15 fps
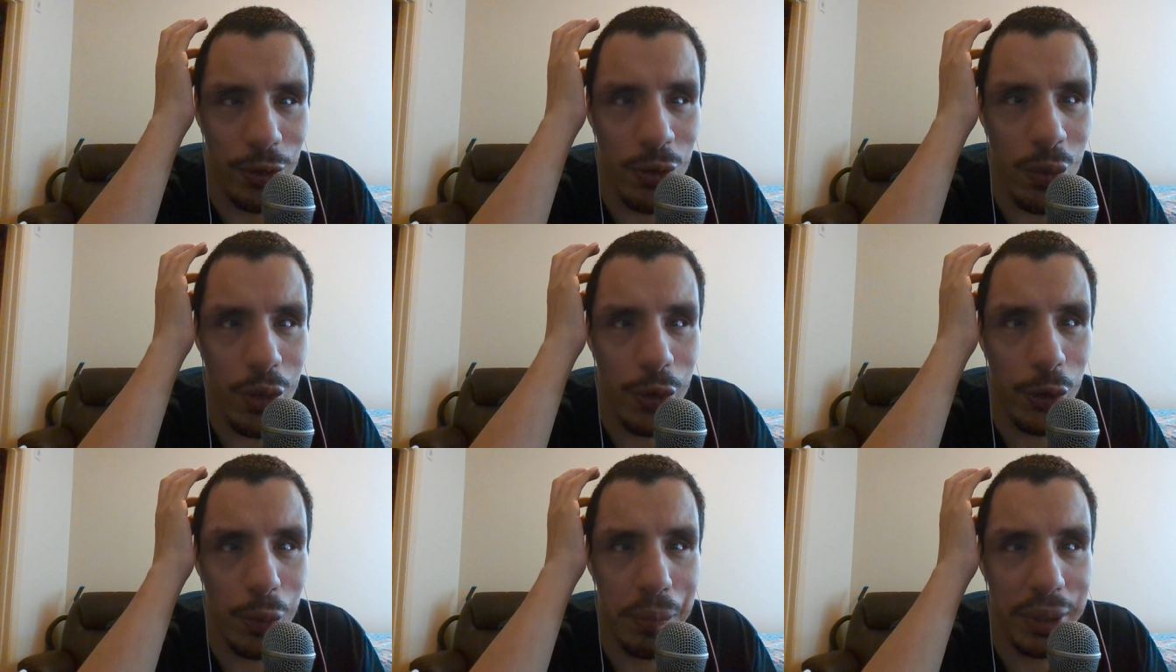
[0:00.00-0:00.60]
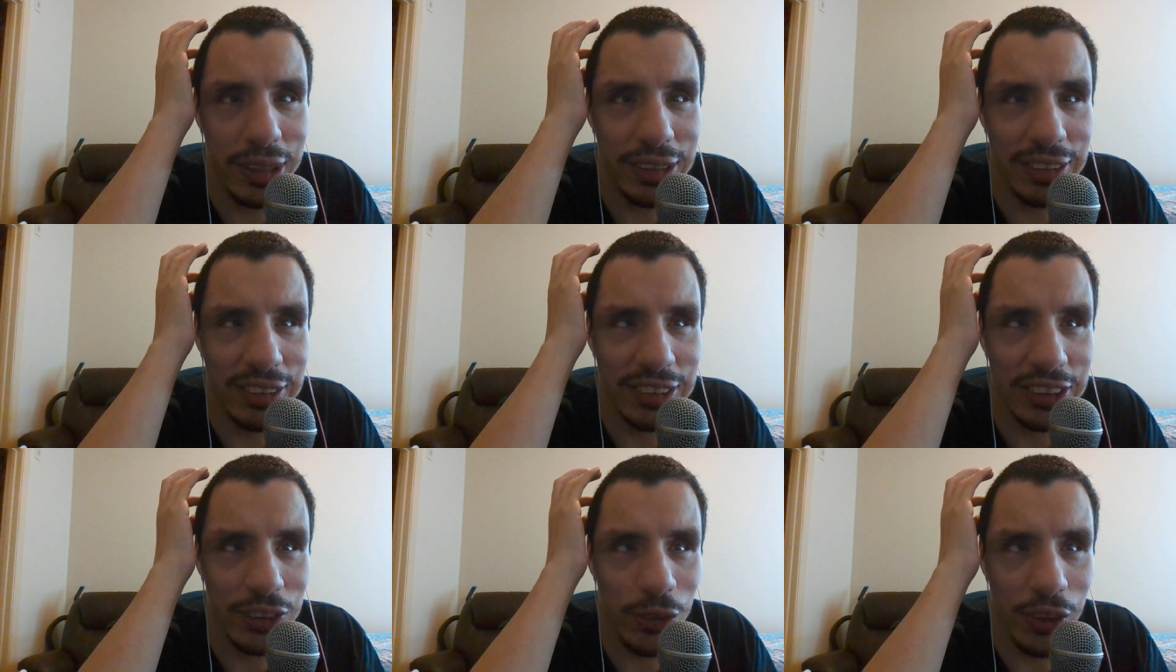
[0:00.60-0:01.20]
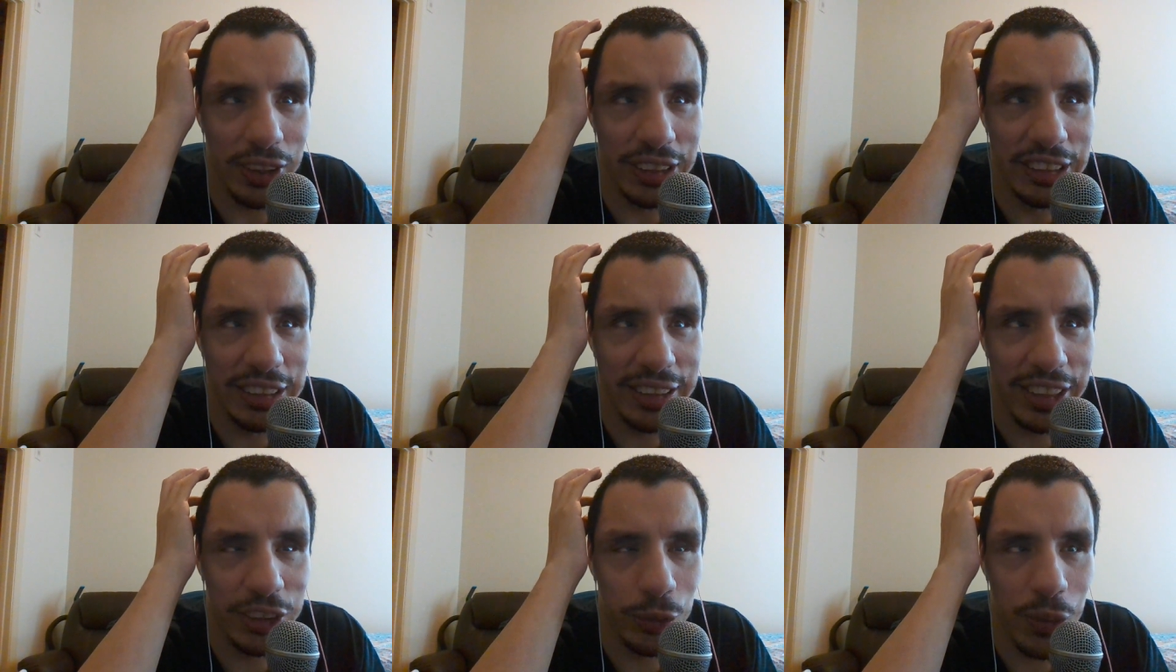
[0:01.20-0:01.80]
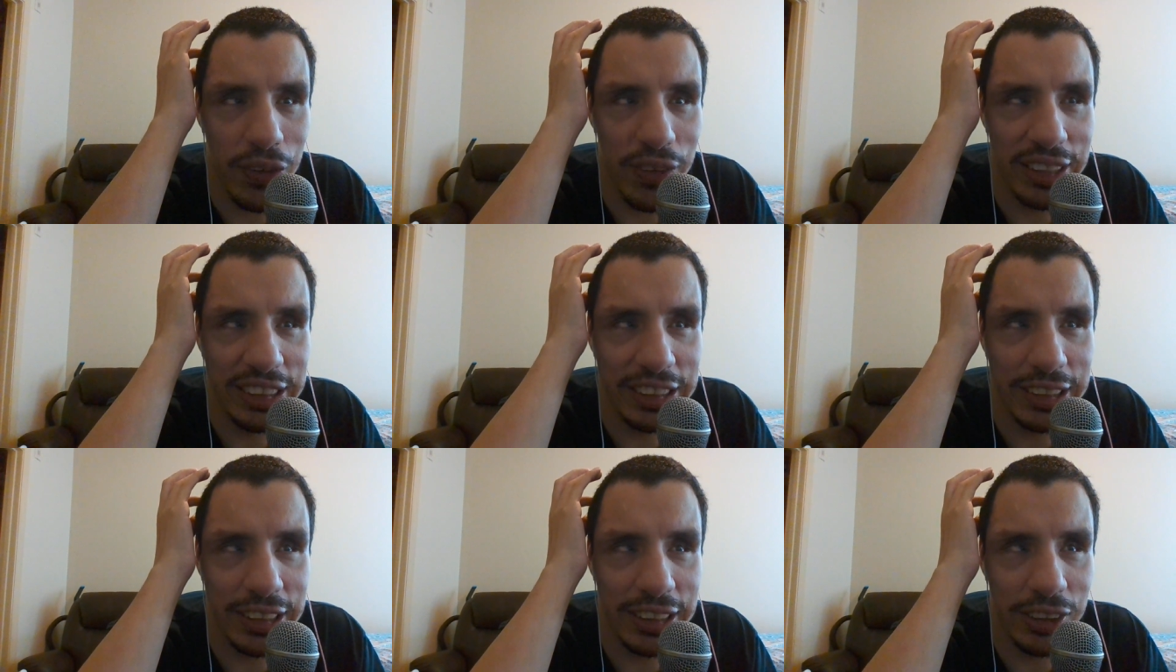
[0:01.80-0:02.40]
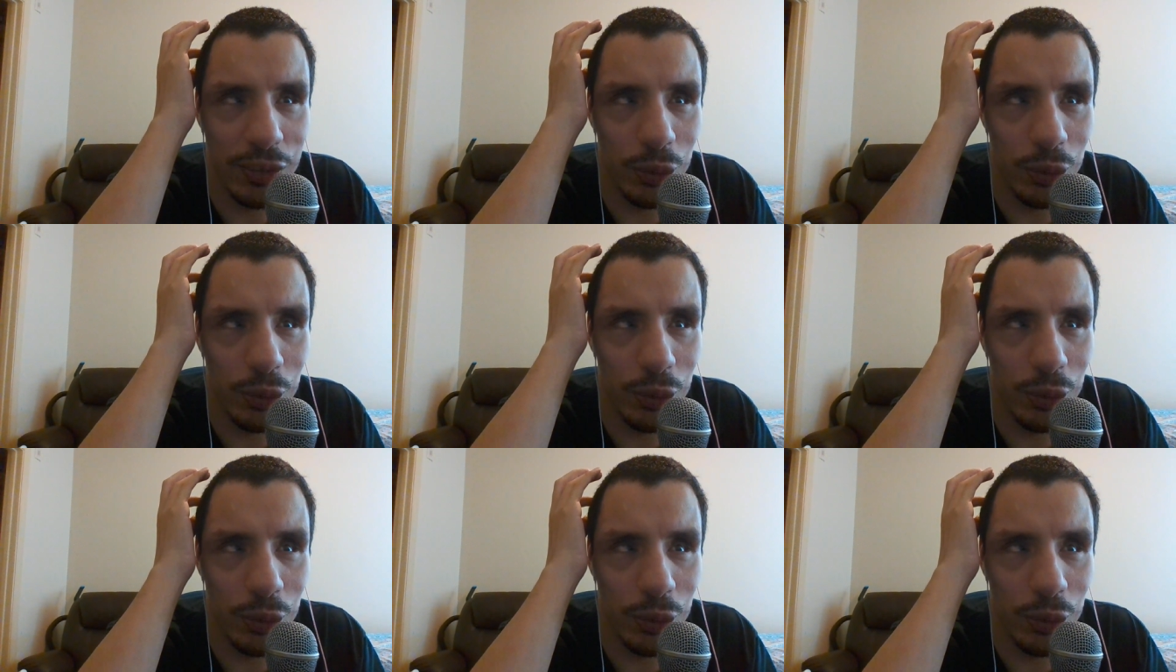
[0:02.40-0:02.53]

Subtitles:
oh, there are buttons, or at least that's what they said.